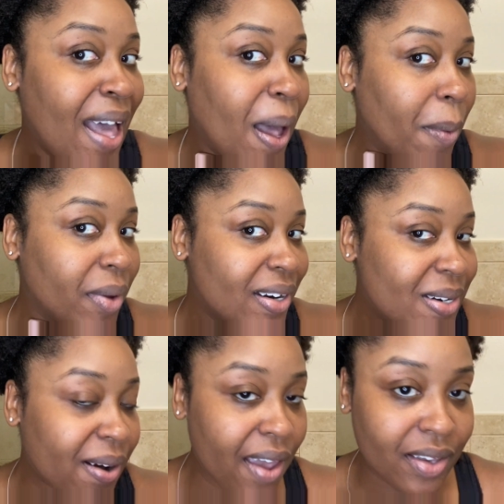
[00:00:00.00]
I'm gonna
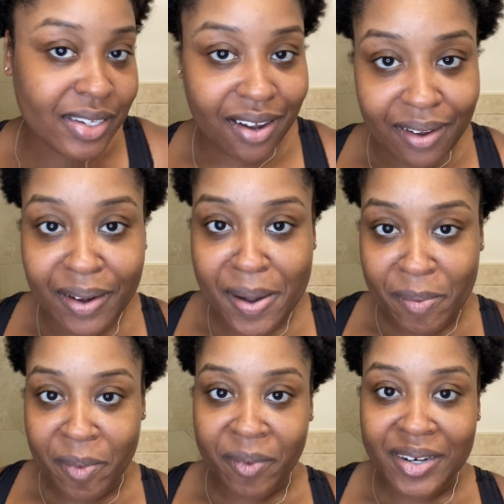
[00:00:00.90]
try this out a
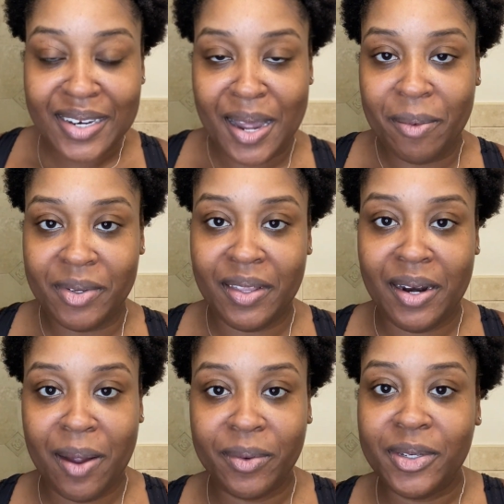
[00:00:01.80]
couple more times and
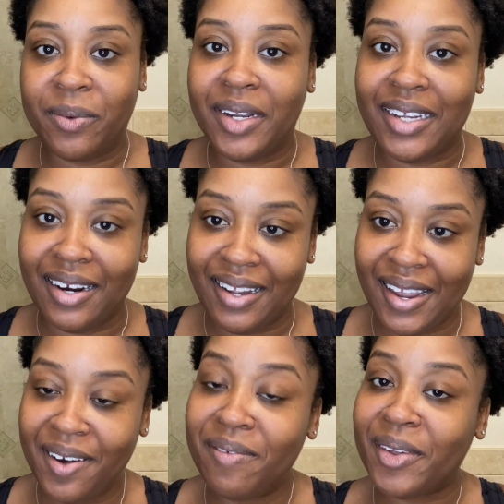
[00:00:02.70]
then I will do a
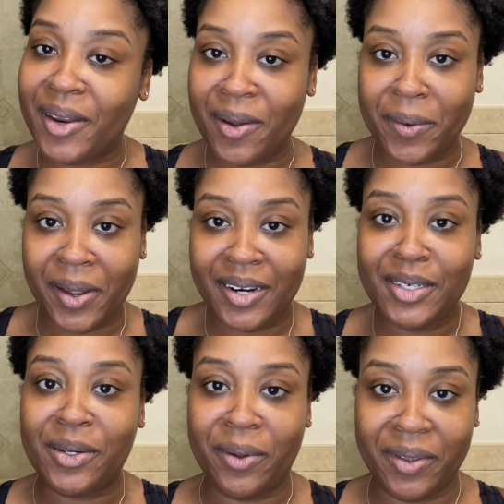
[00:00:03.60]
dedicated video on it
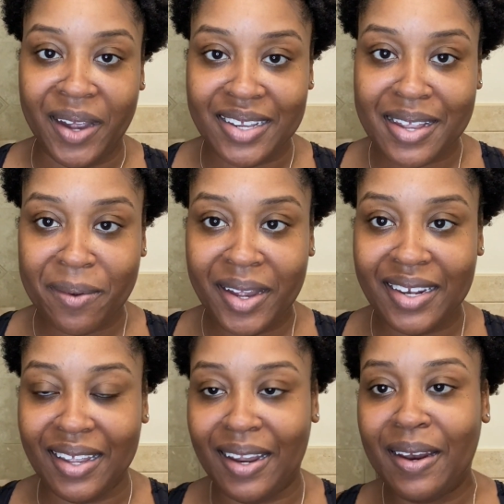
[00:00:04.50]
showing you guys how I
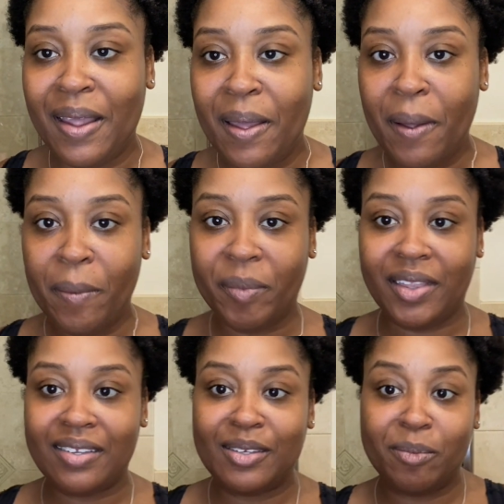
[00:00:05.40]
did it. But
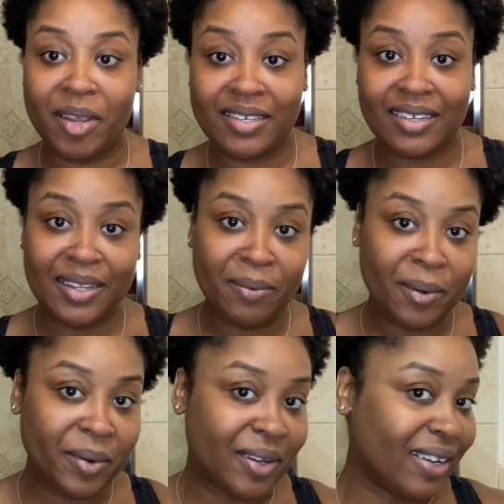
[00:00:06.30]
this is basically
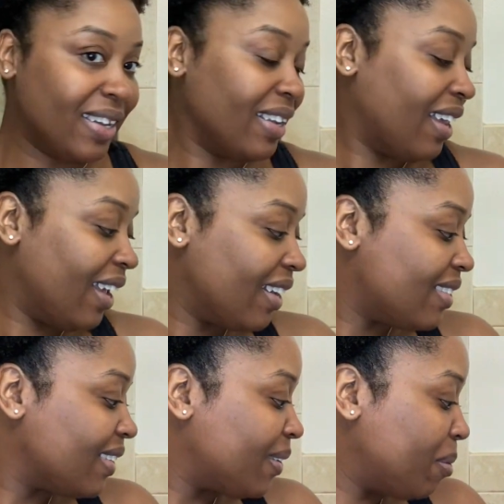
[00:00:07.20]
what we're looking like.
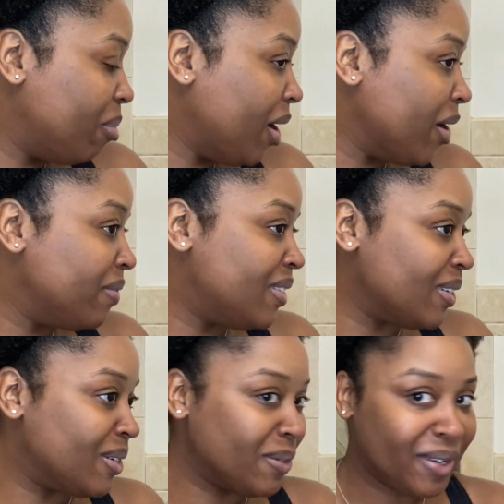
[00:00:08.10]
It's a little puff
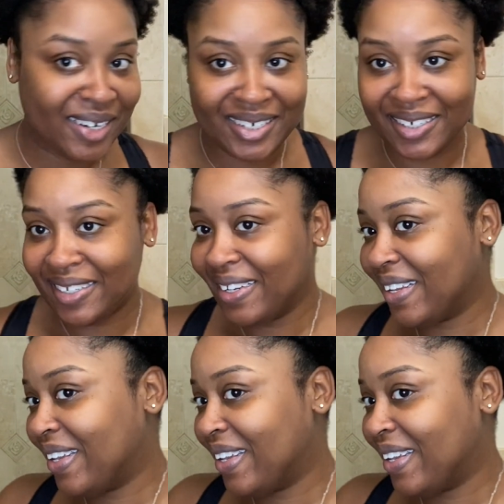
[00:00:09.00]
situation.